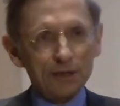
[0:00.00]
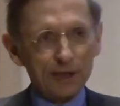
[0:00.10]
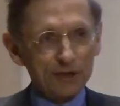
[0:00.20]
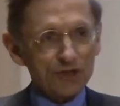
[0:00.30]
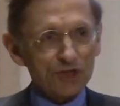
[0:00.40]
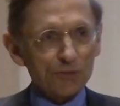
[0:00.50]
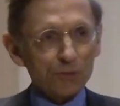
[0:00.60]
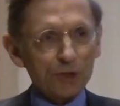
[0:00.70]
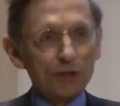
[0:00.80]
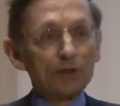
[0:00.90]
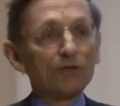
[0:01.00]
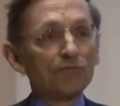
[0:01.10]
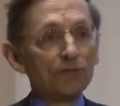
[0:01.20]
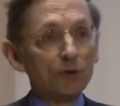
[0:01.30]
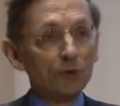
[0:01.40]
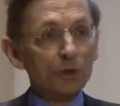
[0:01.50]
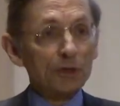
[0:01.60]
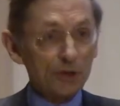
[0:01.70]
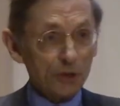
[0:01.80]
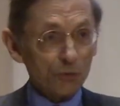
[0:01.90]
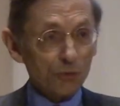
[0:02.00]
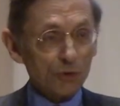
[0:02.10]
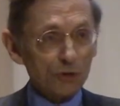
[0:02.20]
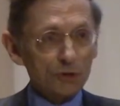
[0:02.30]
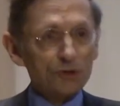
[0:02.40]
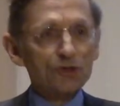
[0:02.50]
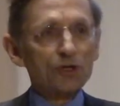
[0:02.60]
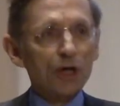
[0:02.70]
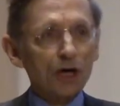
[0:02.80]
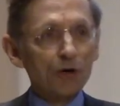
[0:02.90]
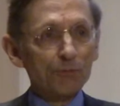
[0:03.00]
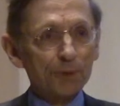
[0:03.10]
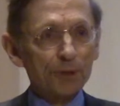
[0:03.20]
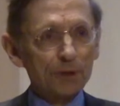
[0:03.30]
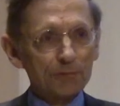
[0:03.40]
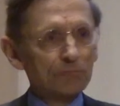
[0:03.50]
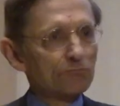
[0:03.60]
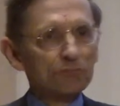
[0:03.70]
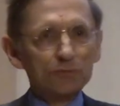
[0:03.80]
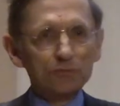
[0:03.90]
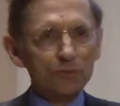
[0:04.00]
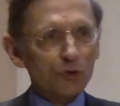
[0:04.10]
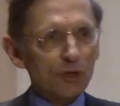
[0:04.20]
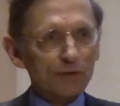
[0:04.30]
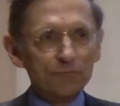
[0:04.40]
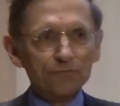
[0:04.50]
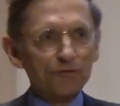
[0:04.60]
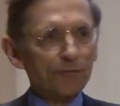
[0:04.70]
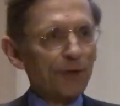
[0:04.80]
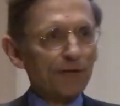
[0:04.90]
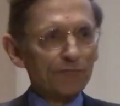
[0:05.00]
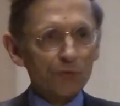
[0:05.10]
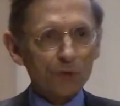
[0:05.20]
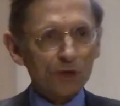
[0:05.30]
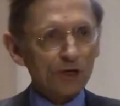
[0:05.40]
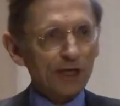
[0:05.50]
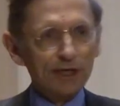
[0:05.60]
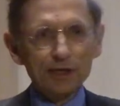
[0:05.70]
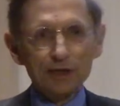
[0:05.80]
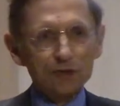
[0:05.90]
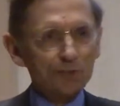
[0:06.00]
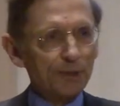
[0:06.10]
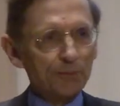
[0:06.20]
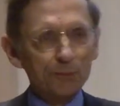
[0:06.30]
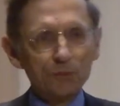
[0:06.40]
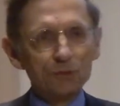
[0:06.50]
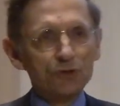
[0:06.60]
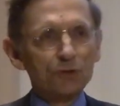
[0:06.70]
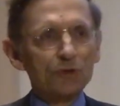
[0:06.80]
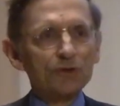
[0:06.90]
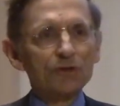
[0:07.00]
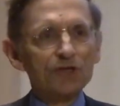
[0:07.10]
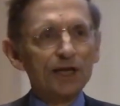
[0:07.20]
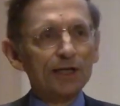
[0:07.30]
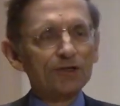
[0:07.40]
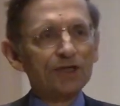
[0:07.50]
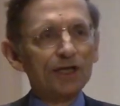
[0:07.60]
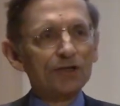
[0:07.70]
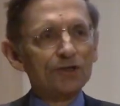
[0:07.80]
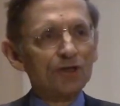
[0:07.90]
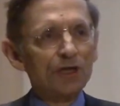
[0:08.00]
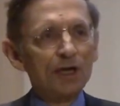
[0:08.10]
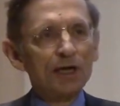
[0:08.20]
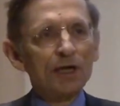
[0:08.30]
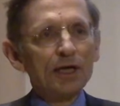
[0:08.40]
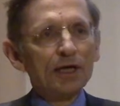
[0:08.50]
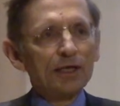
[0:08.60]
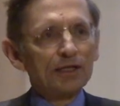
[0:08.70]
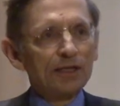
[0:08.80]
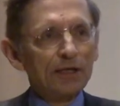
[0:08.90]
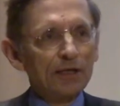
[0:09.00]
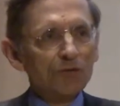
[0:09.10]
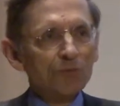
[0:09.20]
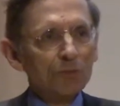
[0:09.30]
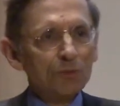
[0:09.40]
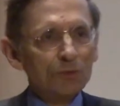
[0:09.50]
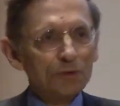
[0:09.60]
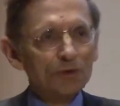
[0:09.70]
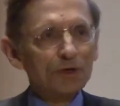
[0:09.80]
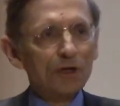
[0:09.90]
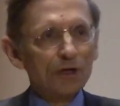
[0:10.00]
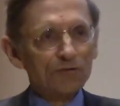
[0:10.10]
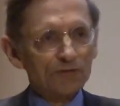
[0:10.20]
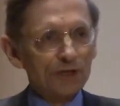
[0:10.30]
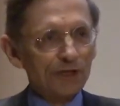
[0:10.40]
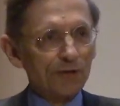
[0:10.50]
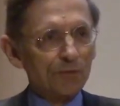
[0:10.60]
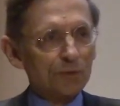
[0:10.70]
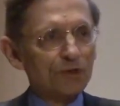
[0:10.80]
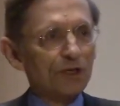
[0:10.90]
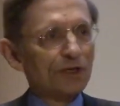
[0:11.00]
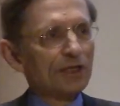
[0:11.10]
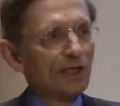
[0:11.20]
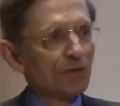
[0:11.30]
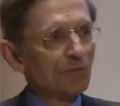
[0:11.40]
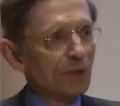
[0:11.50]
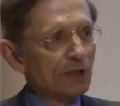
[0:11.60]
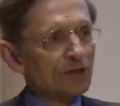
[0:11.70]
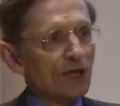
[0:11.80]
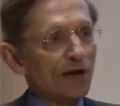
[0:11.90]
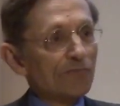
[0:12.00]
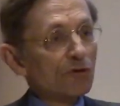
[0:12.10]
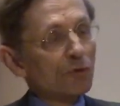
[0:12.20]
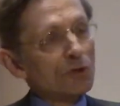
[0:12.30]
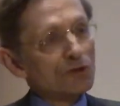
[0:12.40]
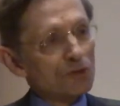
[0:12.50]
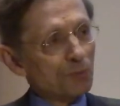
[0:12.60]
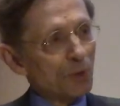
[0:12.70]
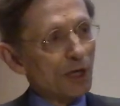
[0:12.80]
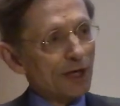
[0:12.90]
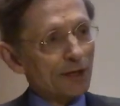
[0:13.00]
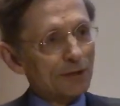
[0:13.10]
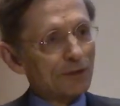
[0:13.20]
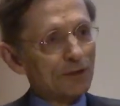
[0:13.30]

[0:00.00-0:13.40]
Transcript: In summary, fluid, no walls, open, drawing from everywhere, ideas, people, resources, access, team of teams. A team means everyone is a player.